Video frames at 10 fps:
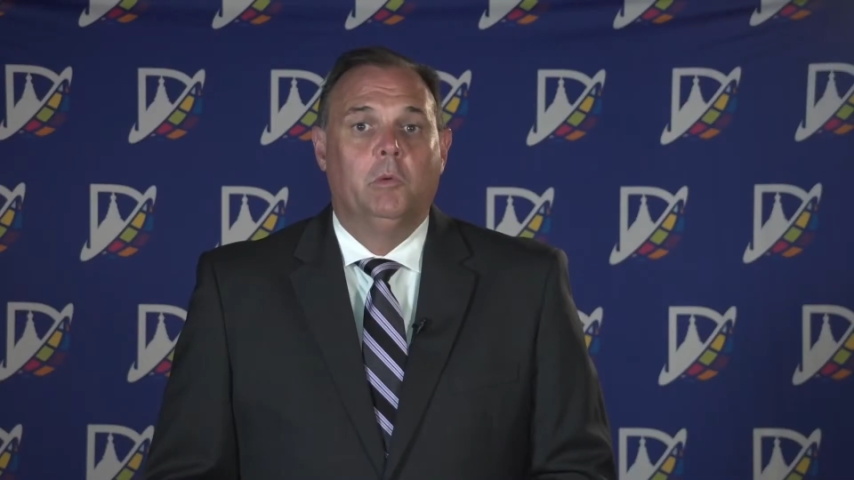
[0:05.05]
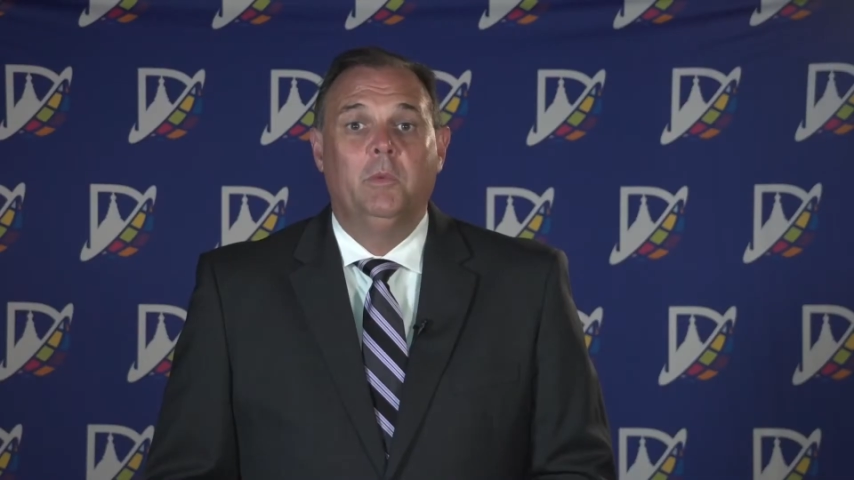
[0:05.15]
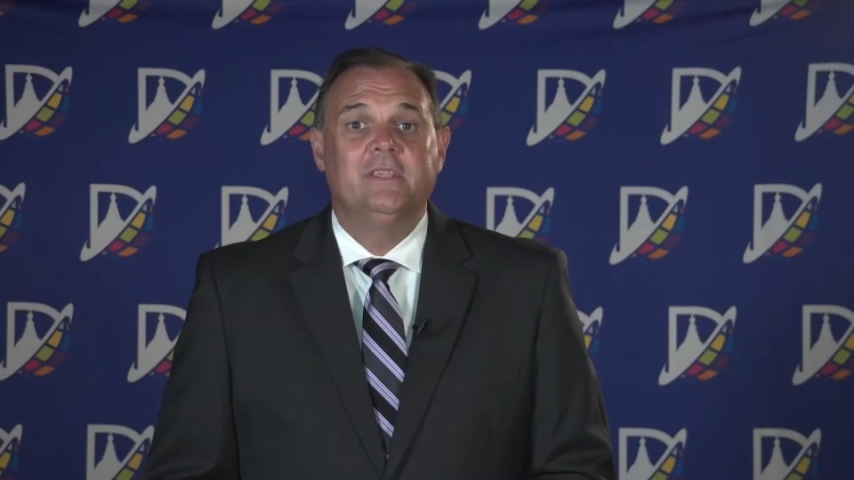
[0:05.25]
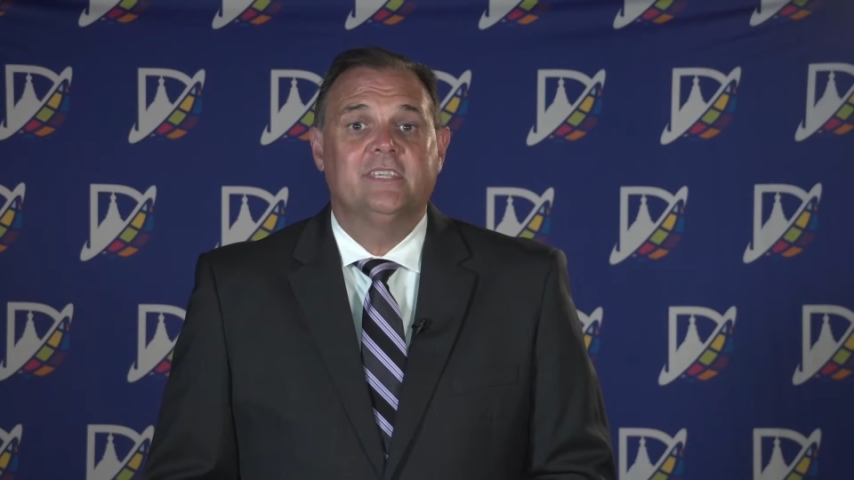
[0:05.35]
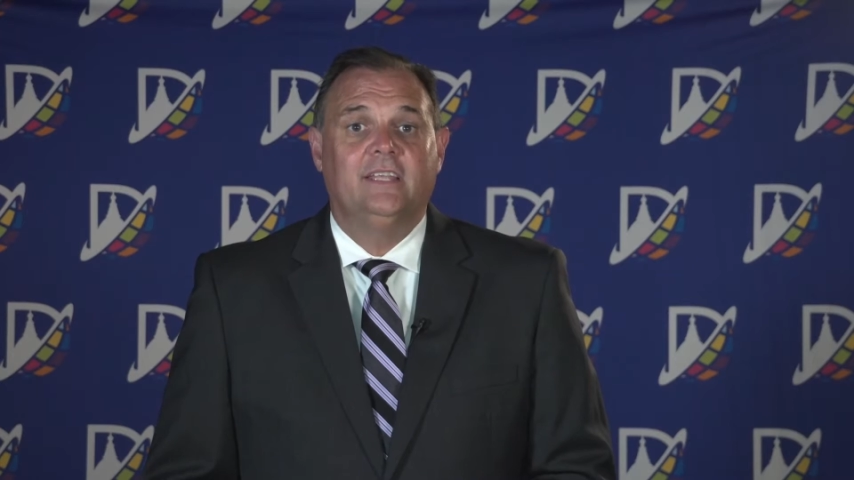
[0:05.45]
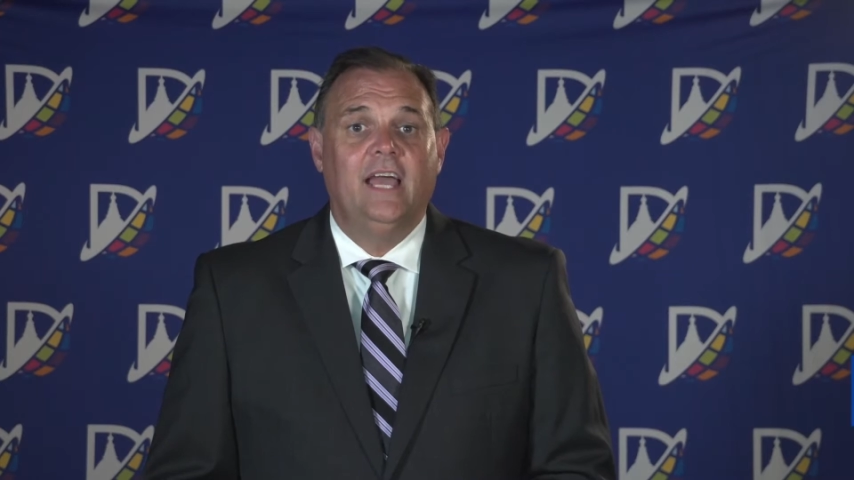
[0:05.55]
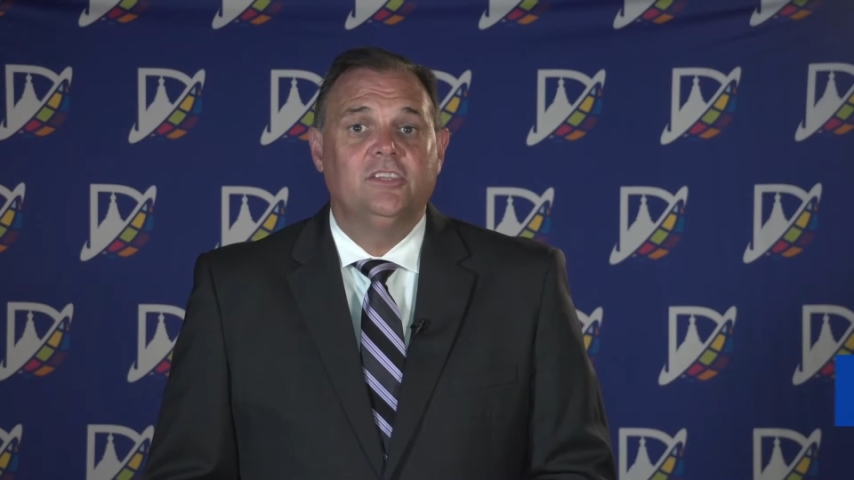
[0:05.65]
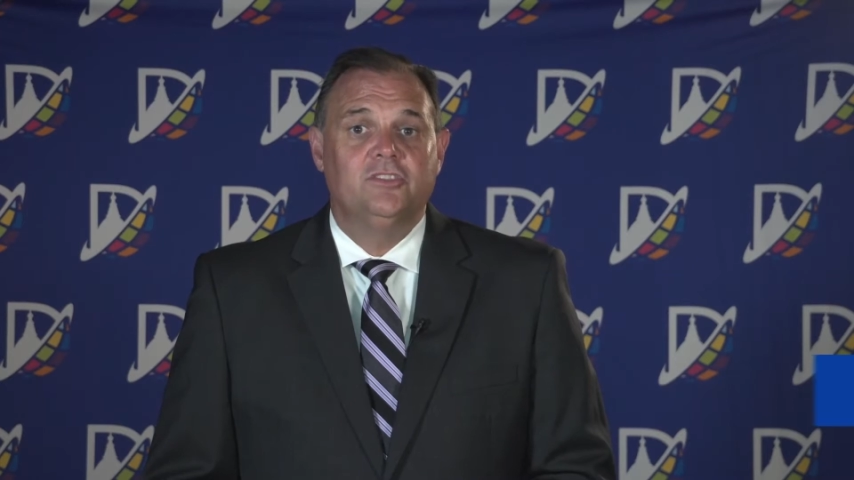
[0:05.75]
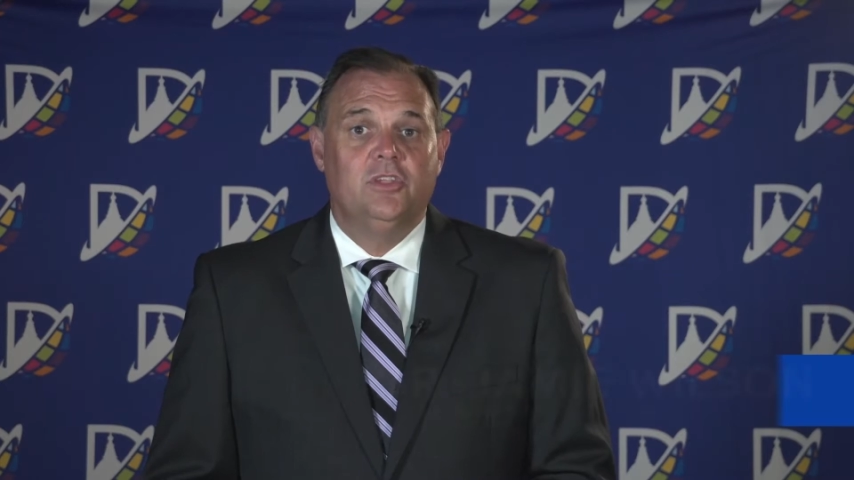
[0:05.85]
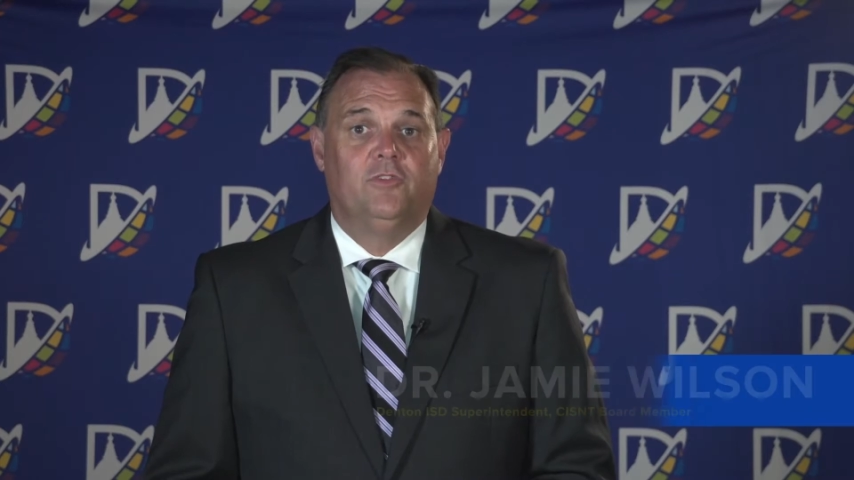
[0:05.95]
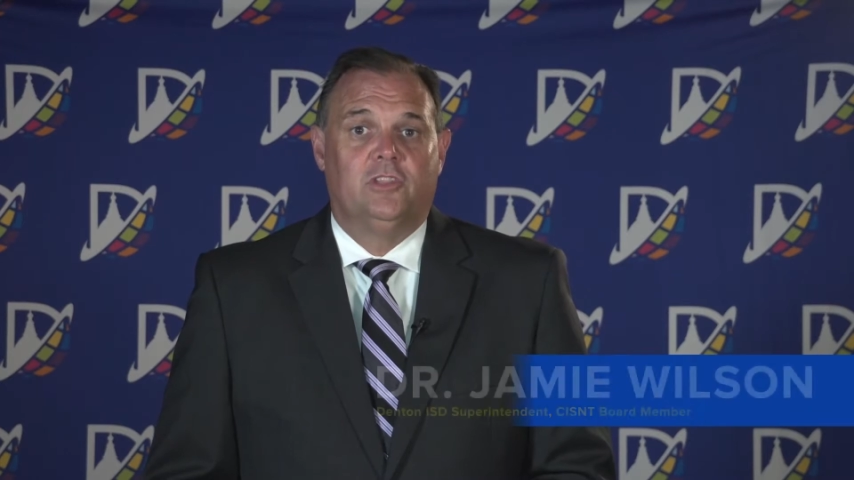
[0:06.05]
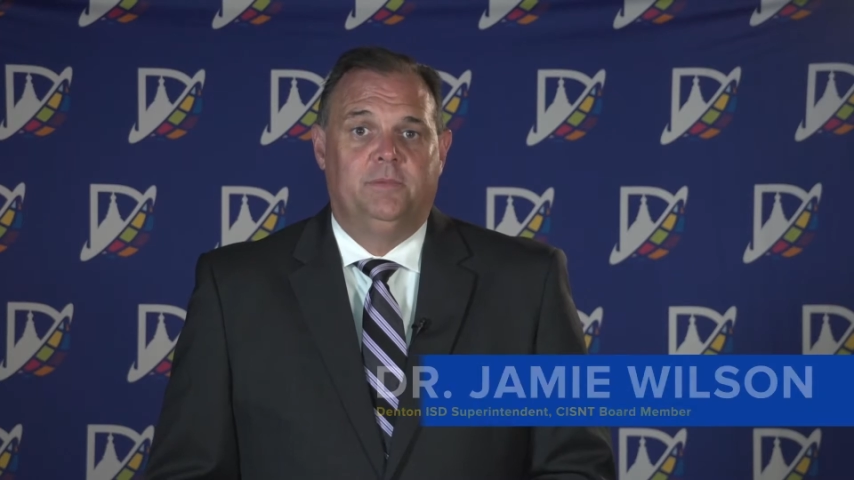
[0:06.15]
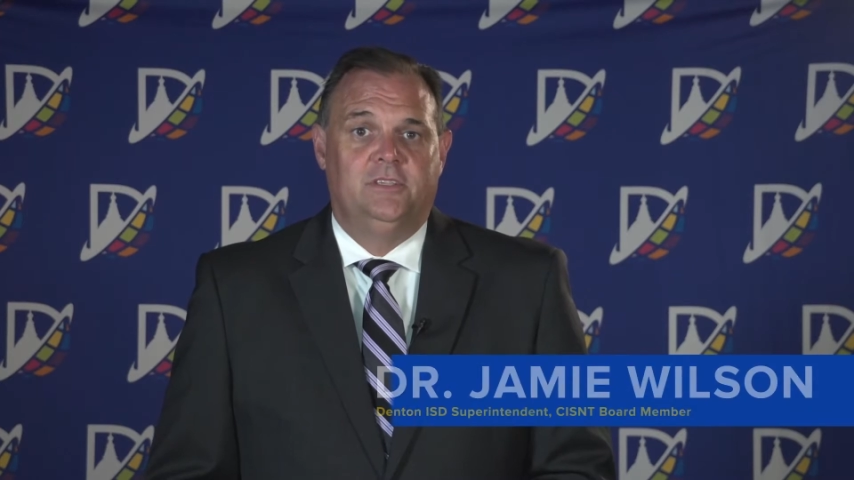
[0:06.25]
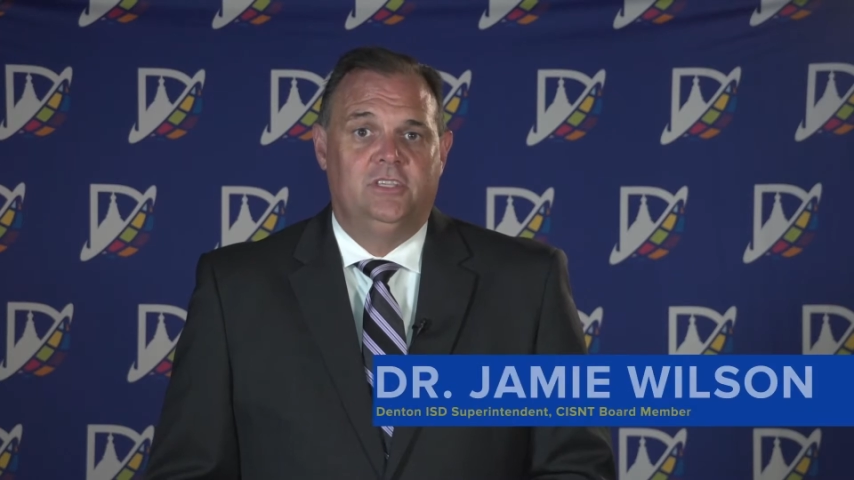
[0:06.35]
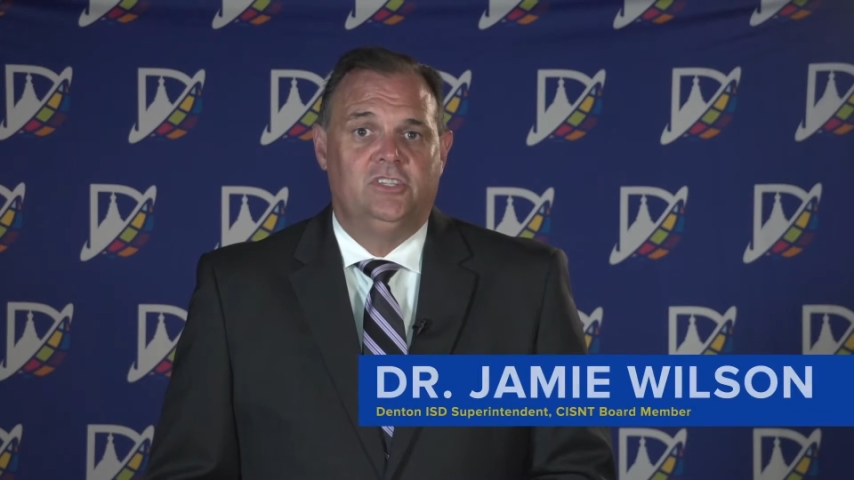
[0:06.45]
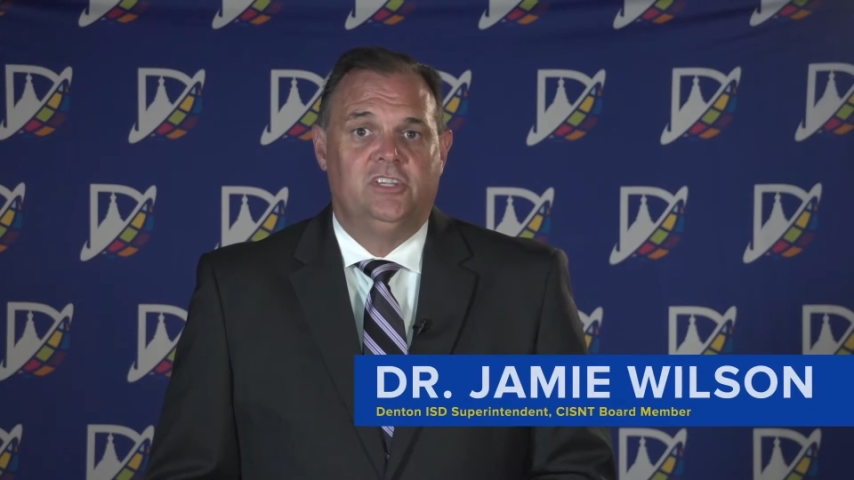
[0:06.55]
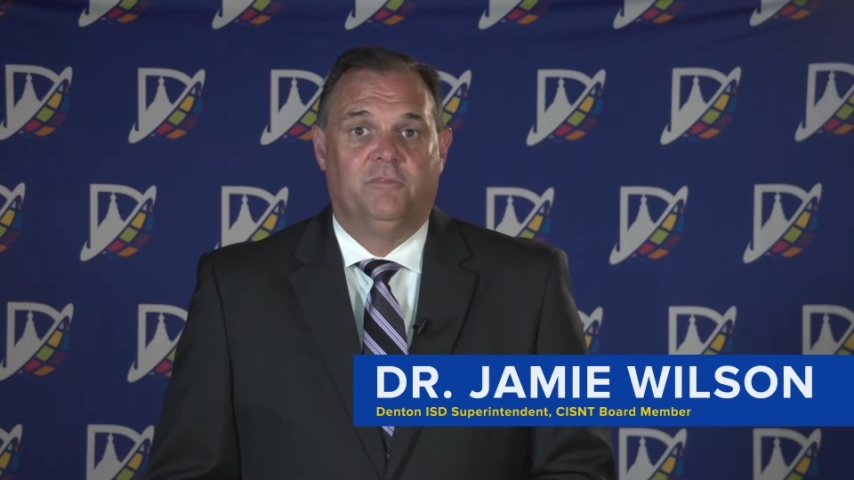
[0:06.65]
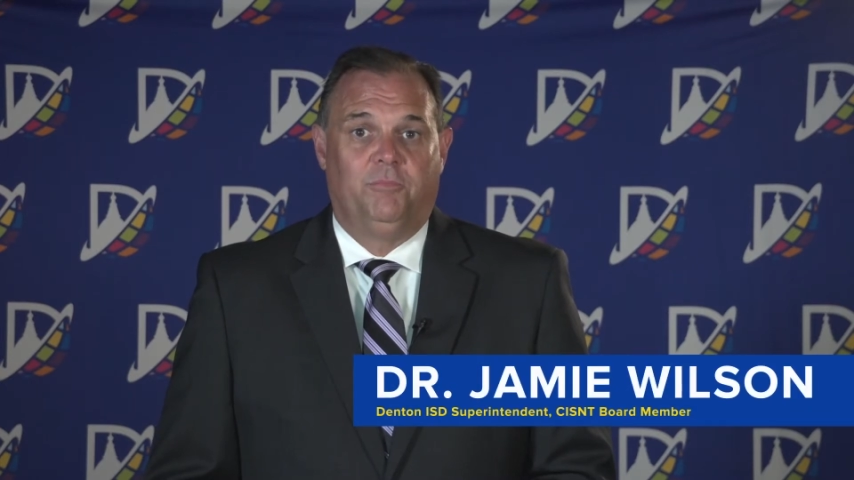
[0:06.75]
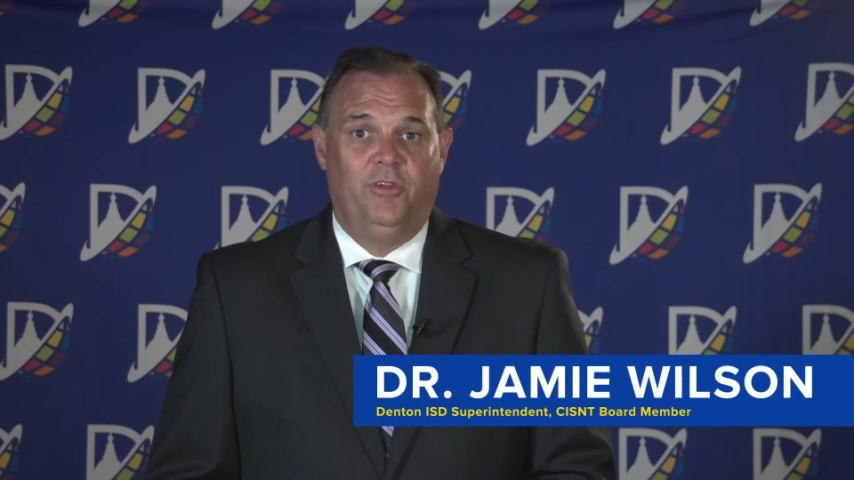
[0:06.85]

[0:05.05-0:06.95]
When we selected you for the position of